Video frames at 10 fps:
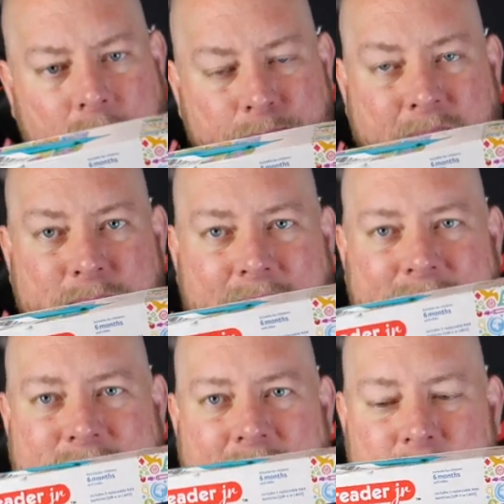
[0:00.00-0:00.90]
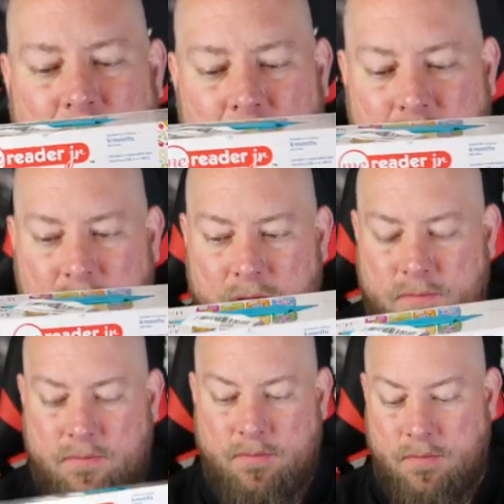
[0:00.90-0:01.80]
Baby Einstein book.
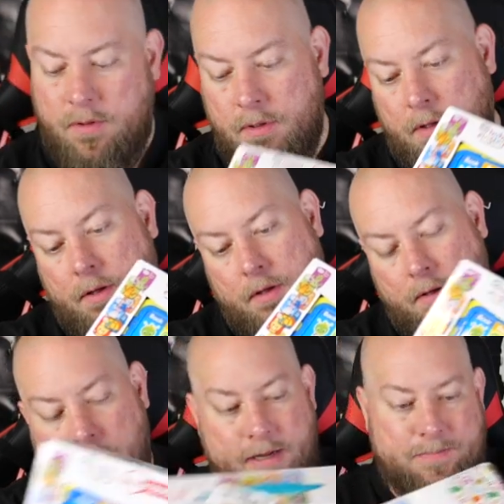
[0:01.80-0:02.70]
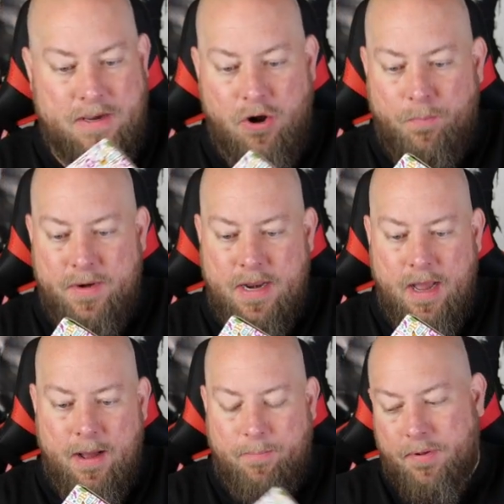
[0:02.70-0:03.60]
It's been opened
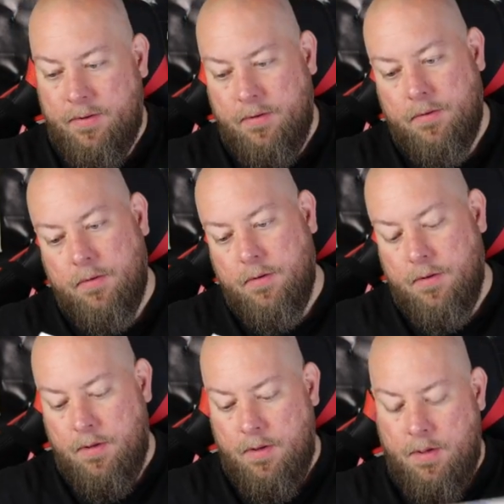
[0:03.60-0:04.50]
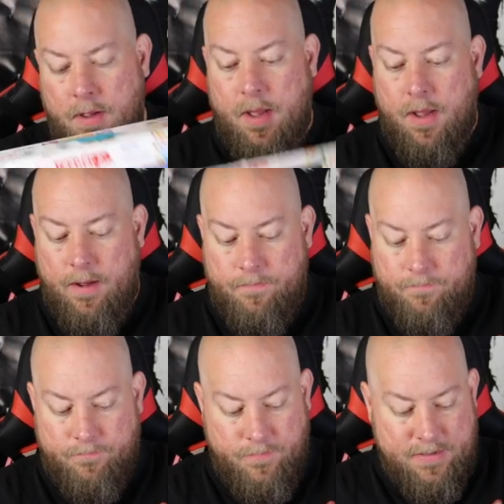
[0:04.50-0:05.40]
up. Not
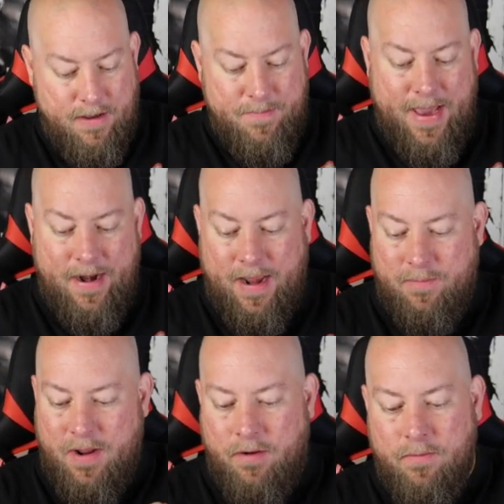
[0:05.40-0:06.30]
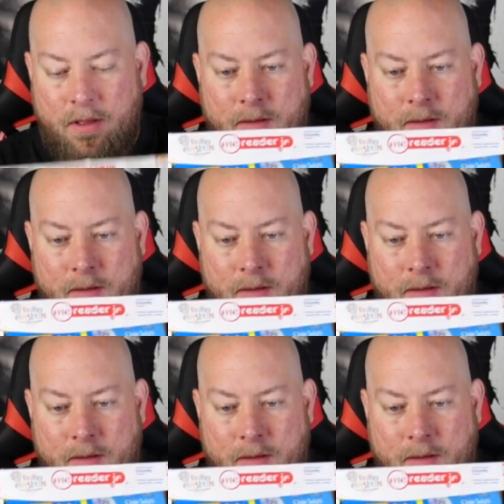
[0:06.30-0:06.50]
a bad item, no.